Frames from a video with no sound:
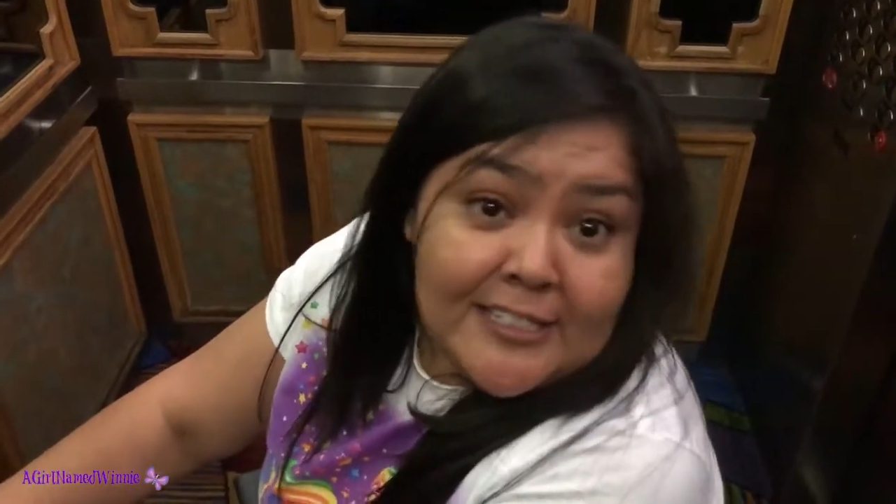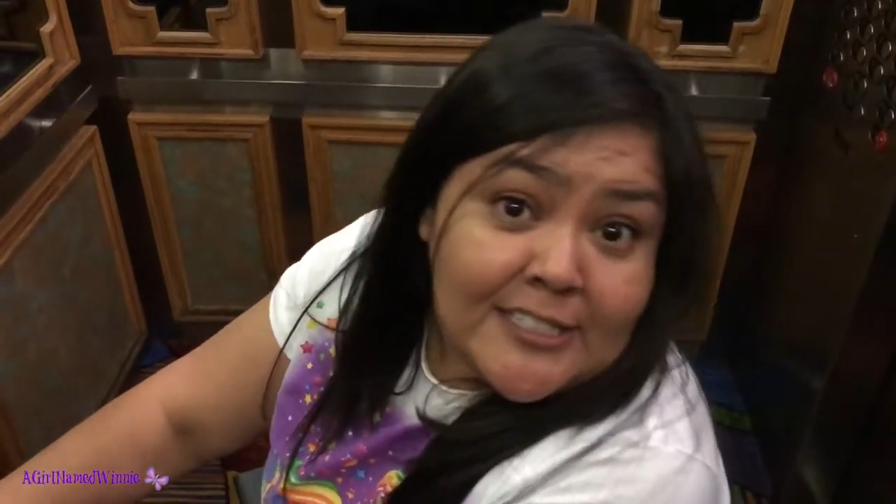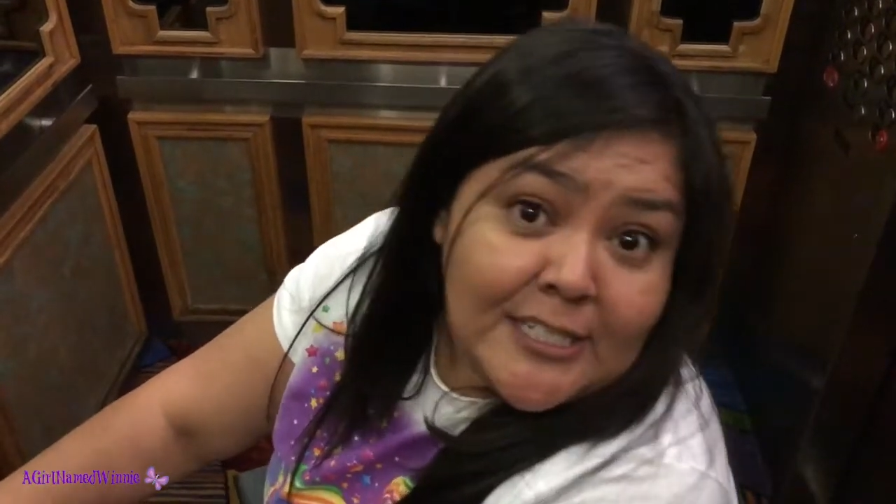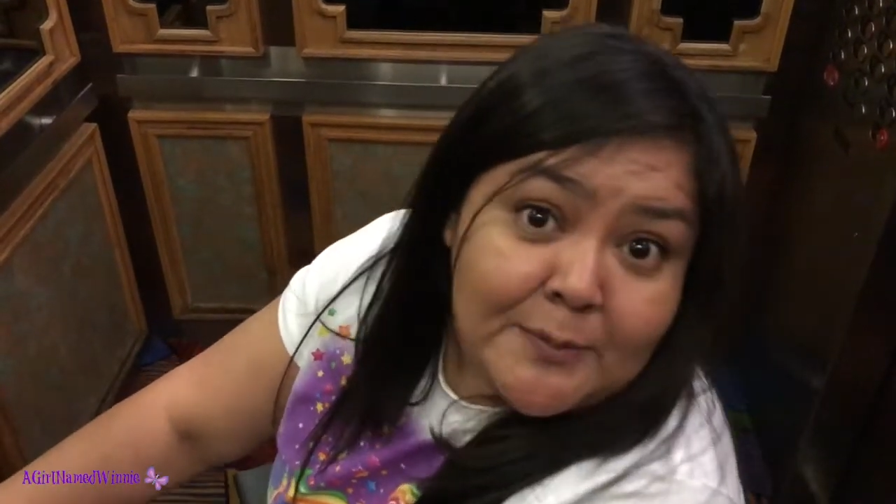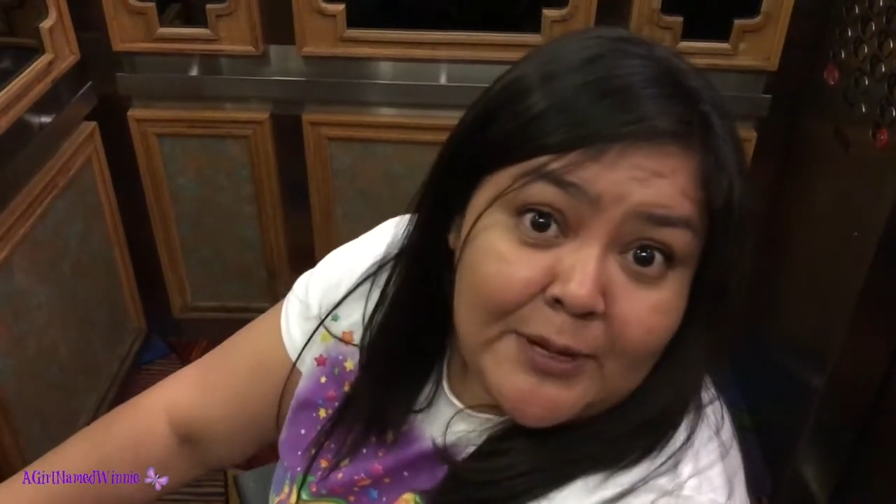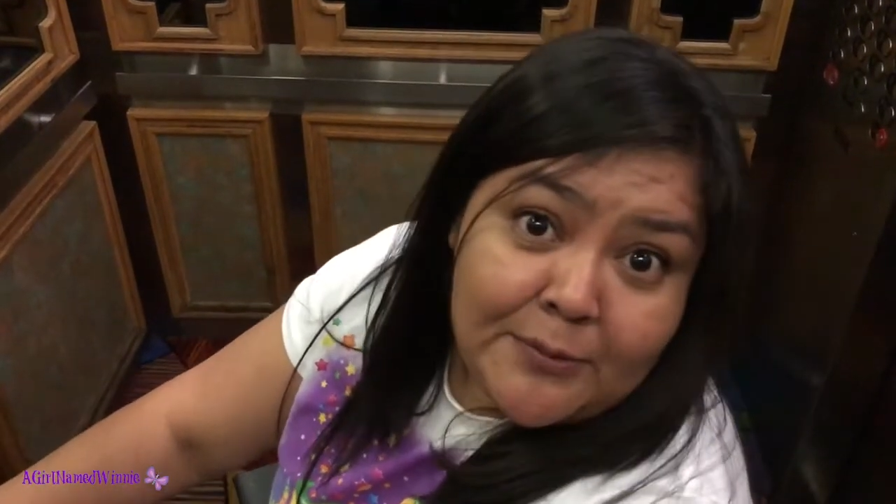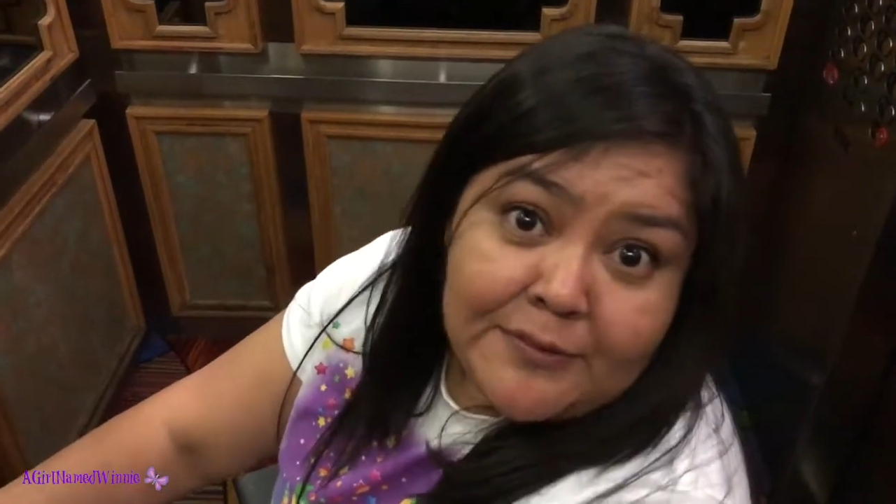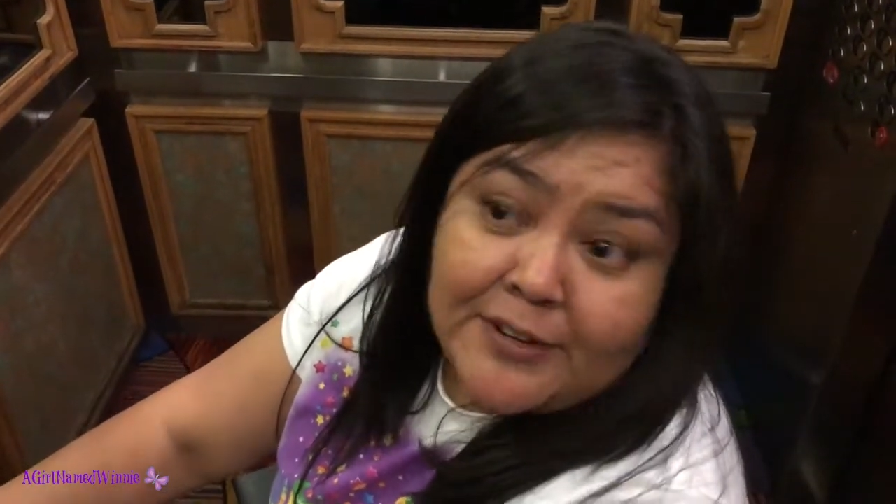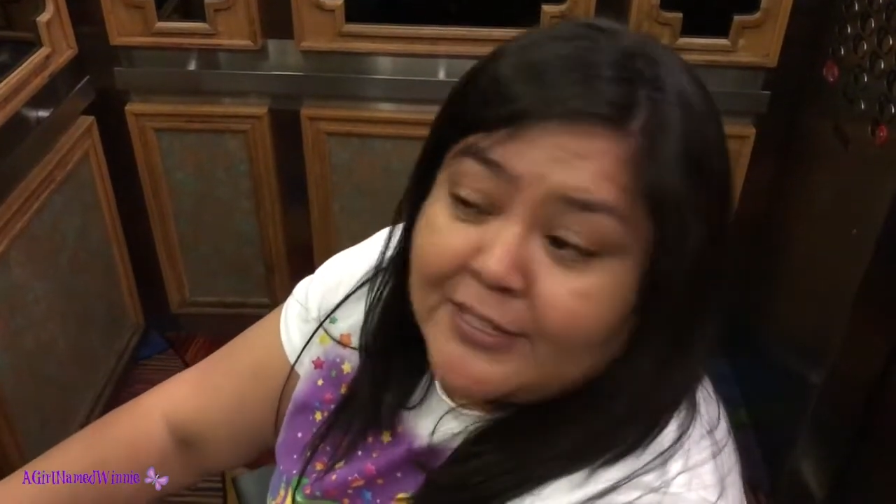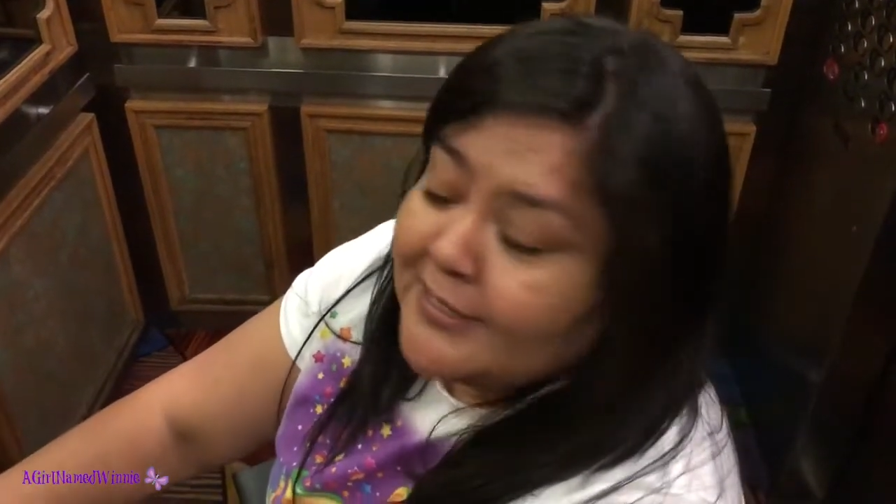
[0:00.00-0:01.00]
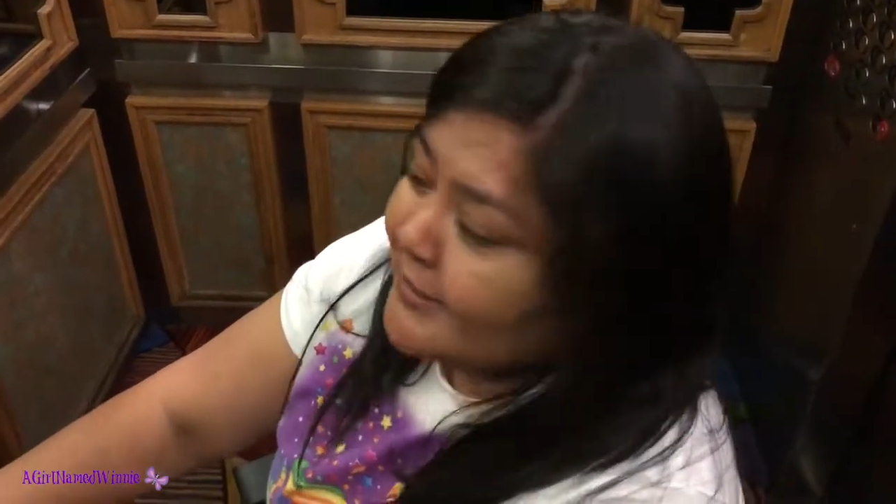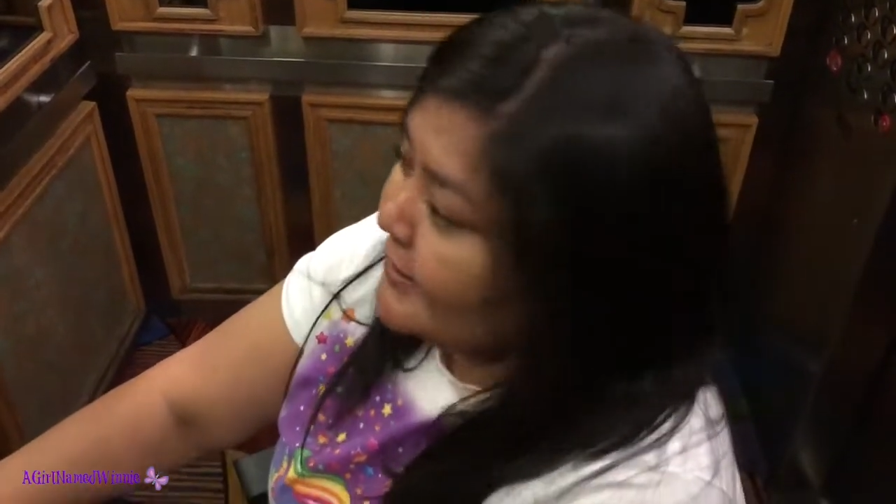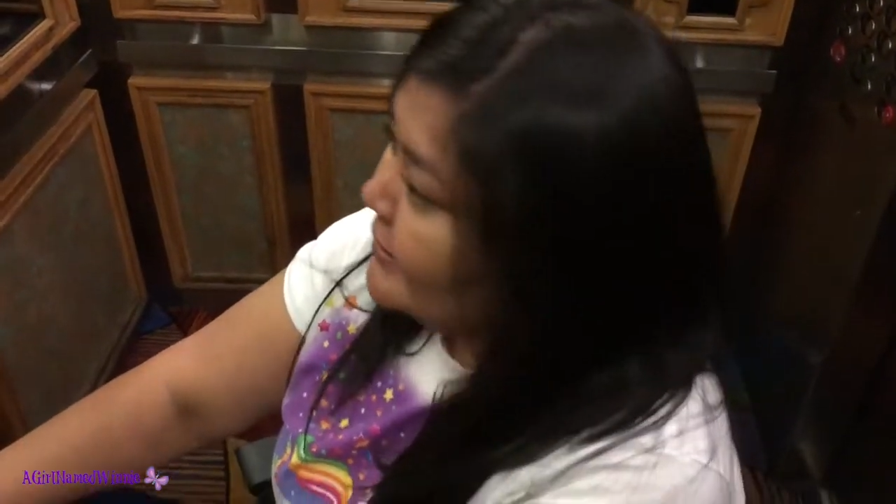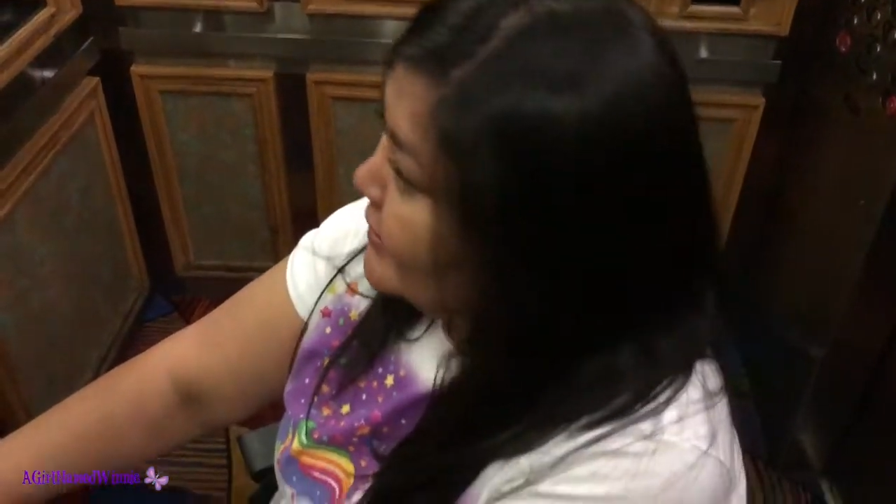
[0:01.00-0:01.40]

can see me reverse.